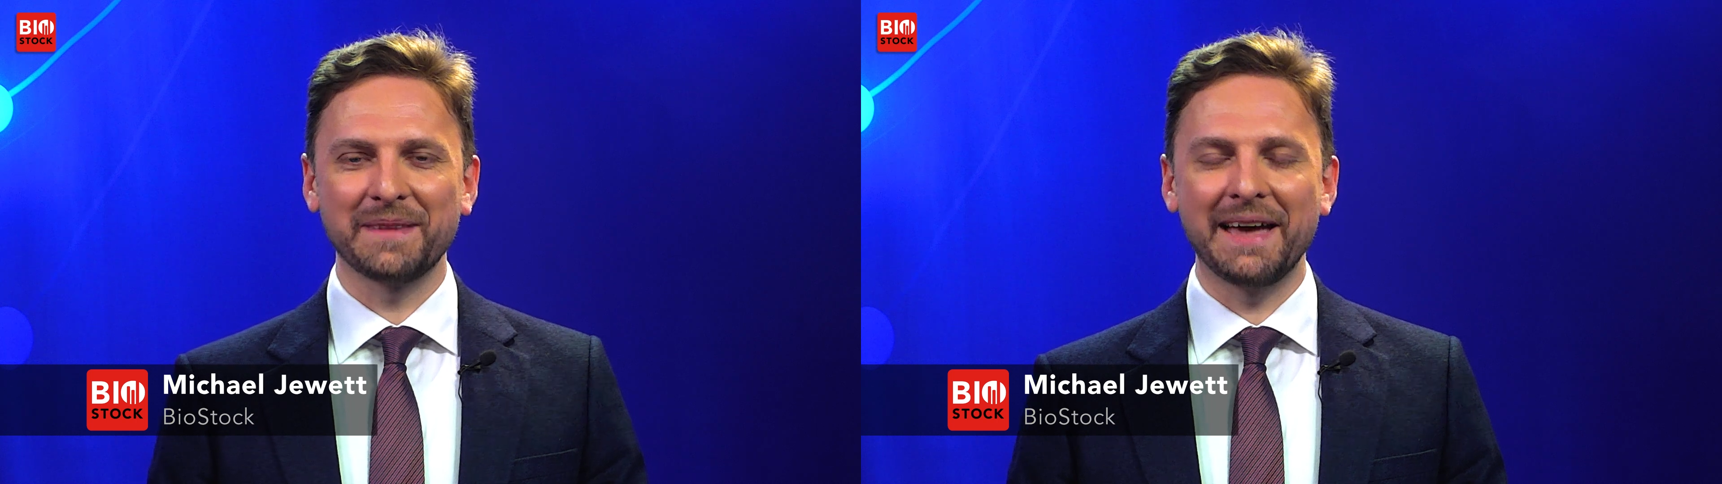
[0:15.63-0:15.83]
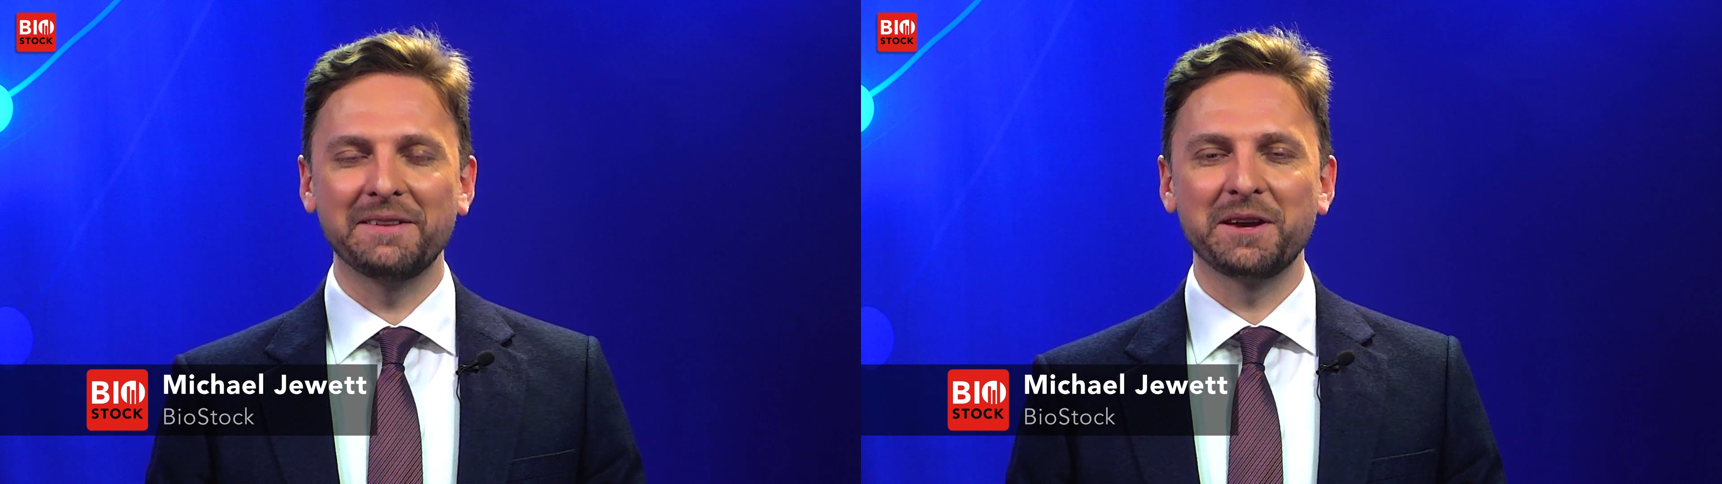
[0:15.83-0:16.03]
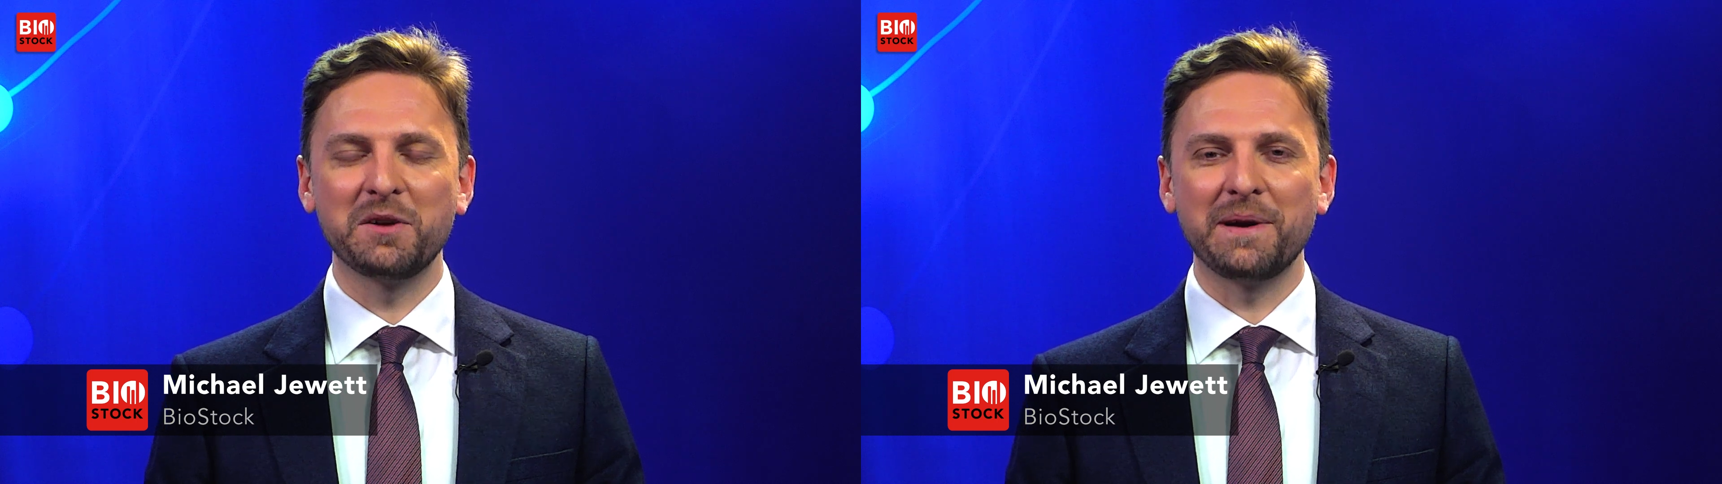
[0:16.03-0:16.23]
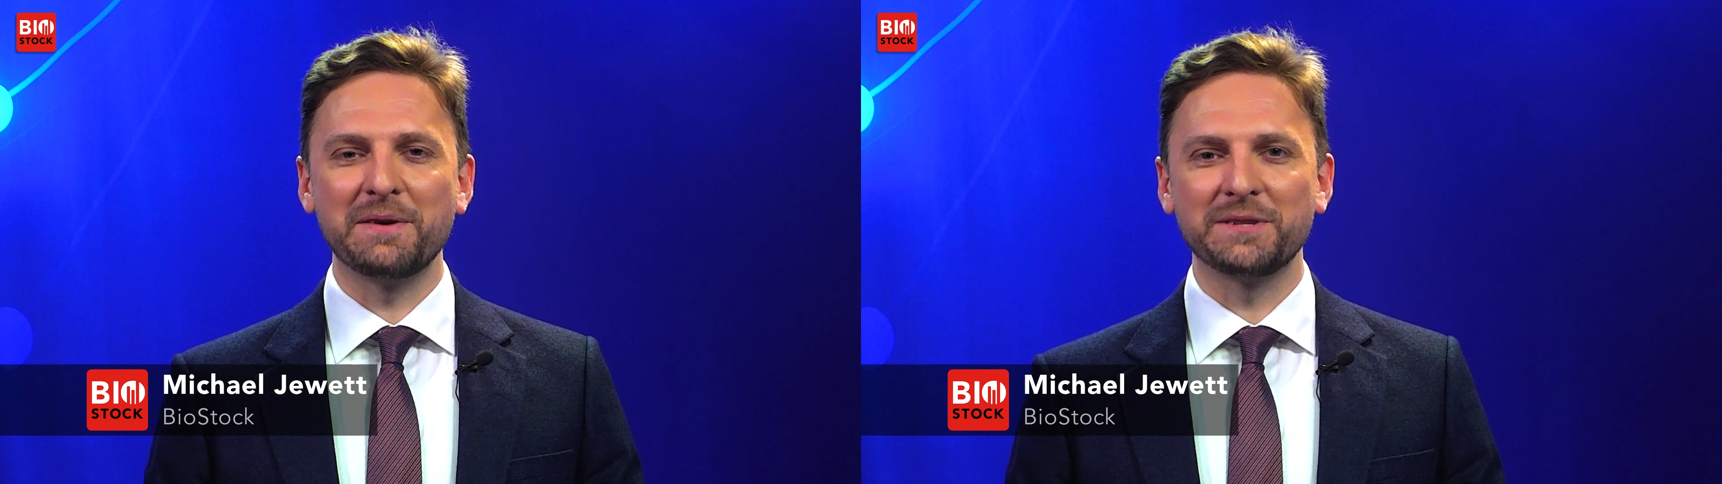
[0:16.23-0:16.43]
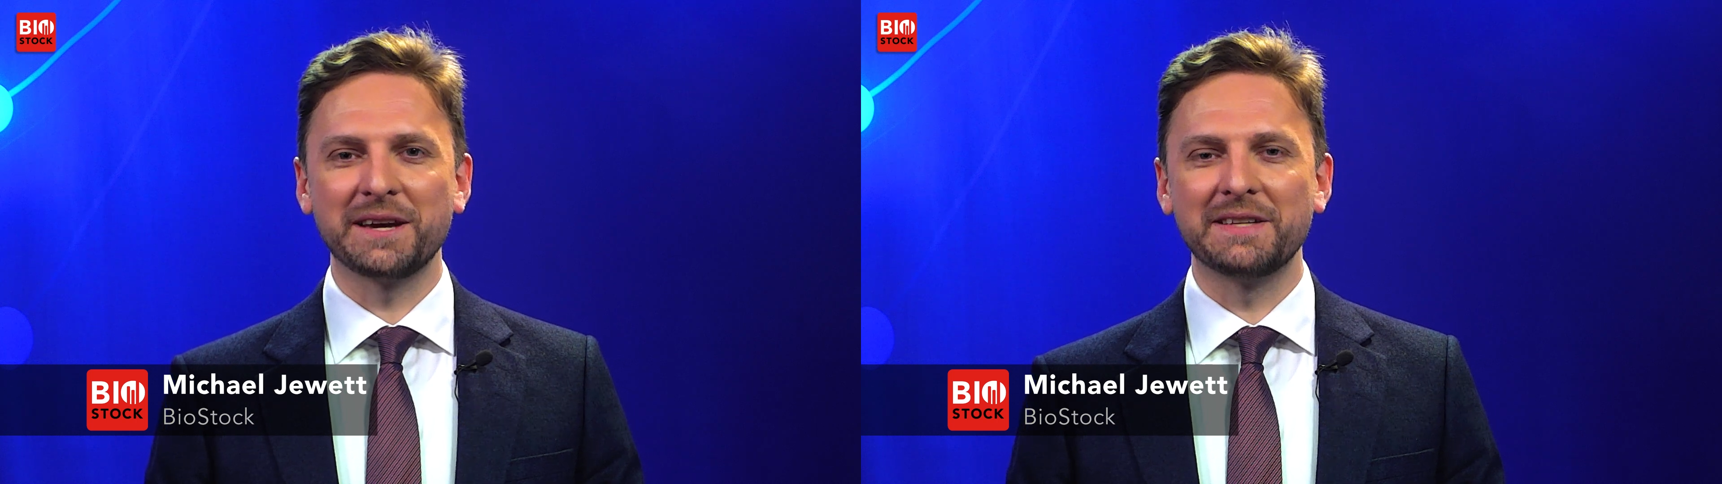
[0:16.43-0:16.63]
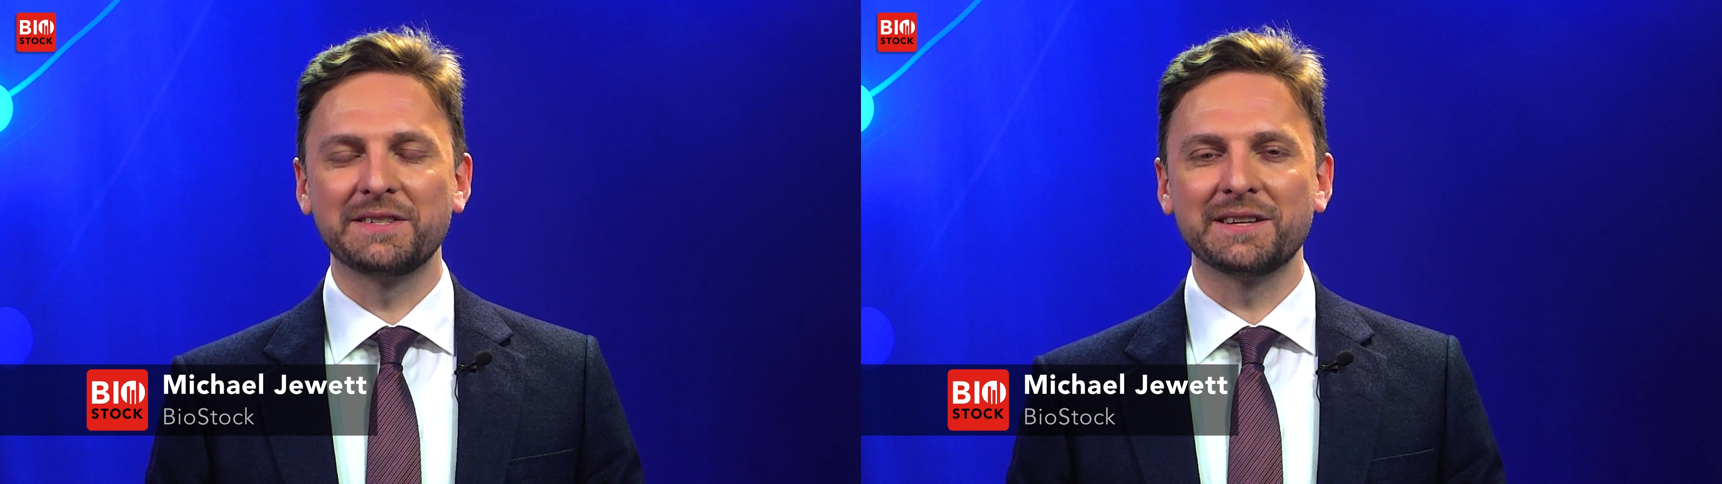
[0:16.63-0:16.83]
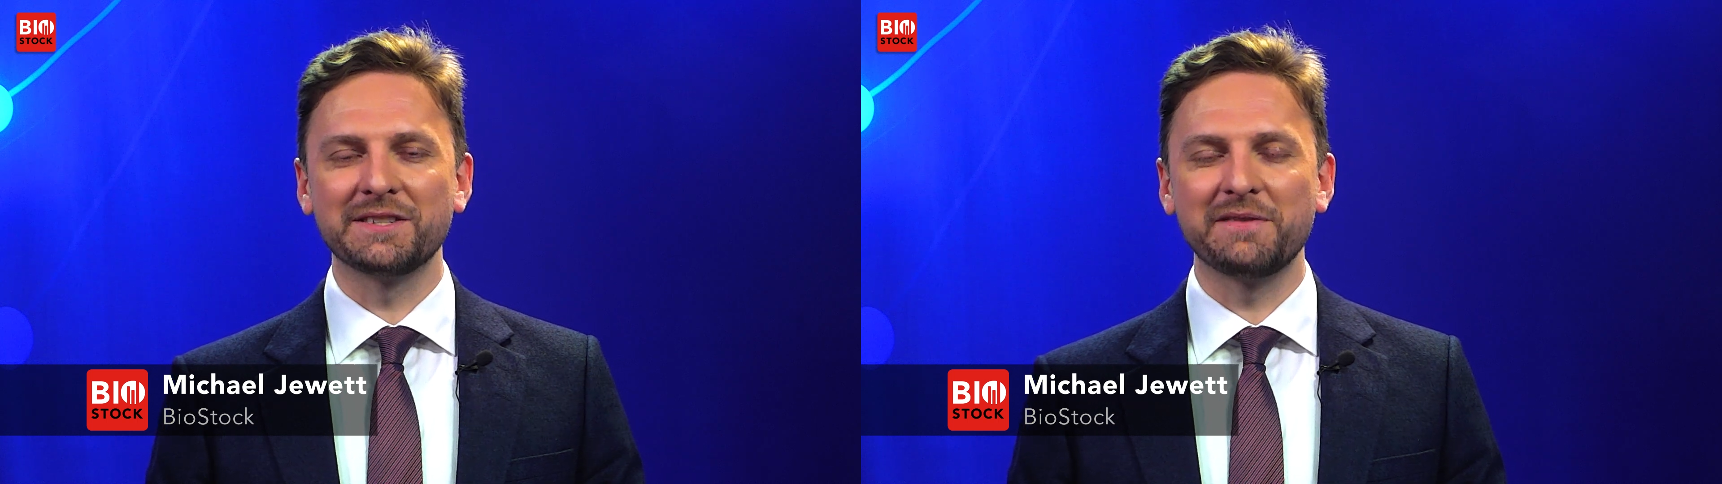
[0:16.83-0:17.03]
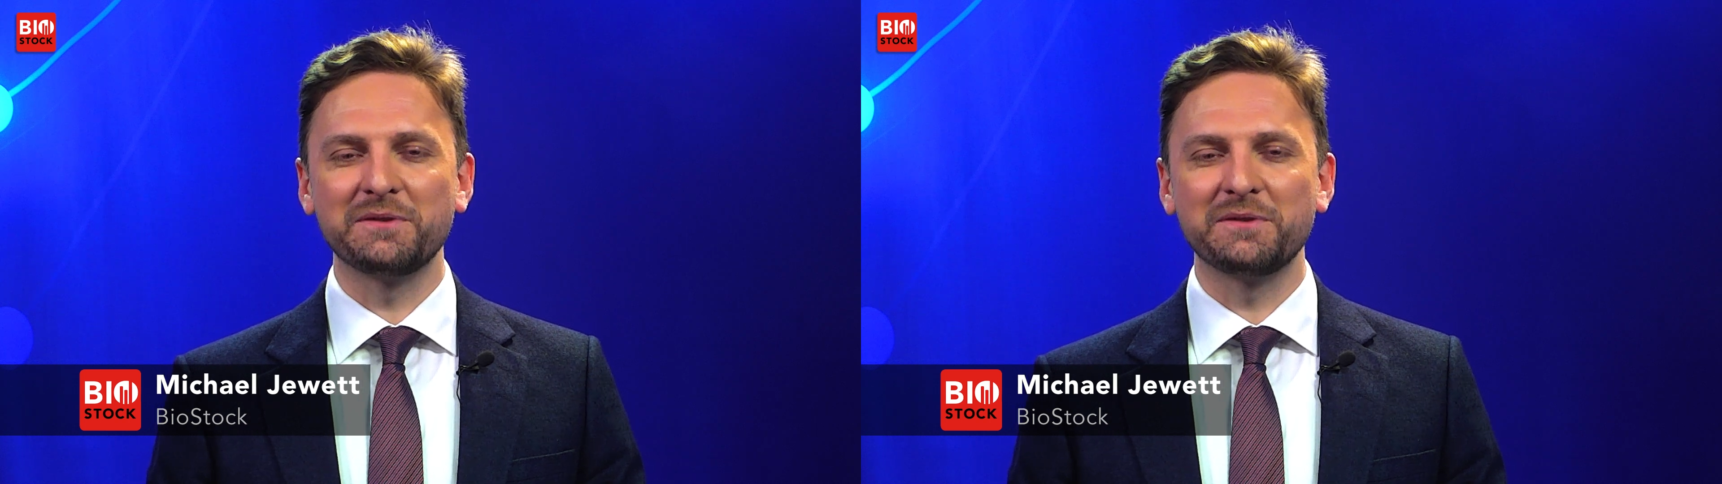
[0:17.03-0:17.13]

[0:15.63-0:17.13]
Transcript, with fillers: Alligator bioscience is off